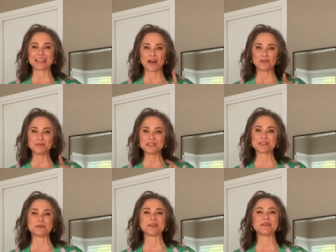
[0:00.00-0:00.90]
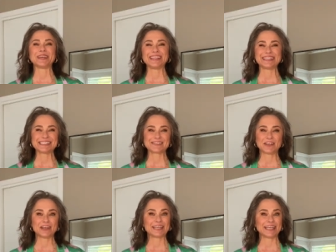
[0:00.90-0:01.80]
I will be showing you in this
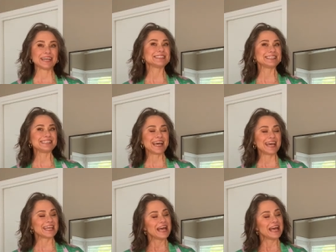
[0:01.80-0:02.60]
video here today.